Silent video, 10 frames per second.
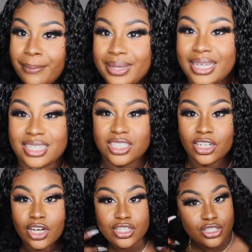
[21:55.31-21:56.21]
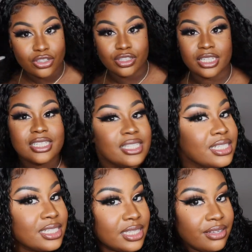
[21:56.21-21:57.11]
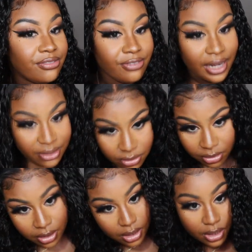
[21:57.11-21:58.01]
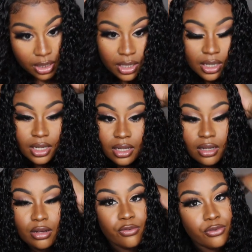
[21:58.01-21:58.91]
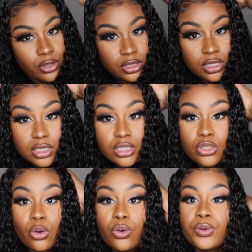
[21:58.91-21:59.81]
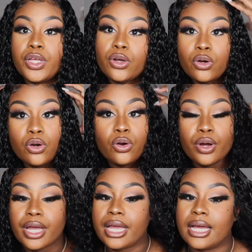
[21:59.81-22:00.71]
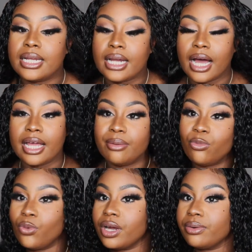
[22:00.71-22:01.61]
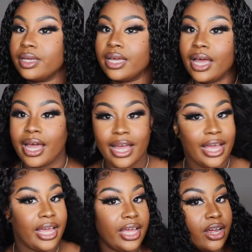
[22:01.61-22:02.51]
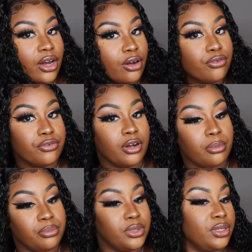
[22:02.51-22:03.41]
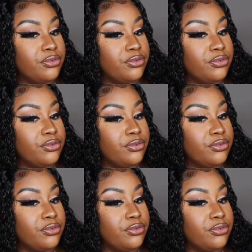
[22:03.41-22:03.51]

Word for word: but yes y'all, so this is the final look for the tutorial and I am wearing hair from Beauty